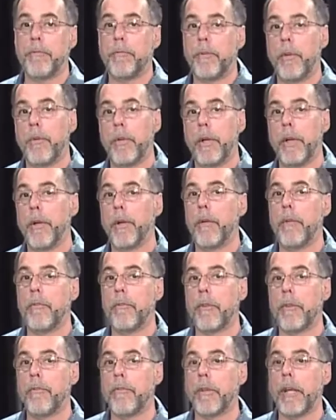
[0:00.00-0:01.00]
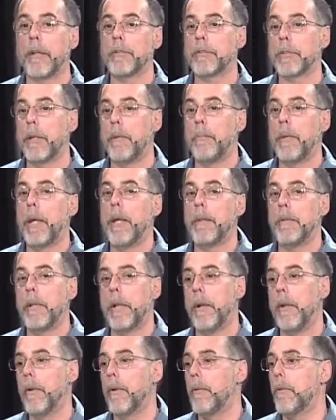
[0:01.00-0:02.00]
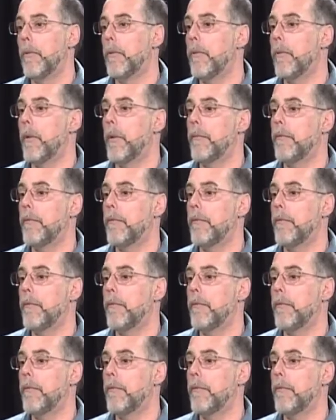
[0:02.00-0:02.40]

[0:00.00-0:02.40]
I've known Erin since actually I met Erin,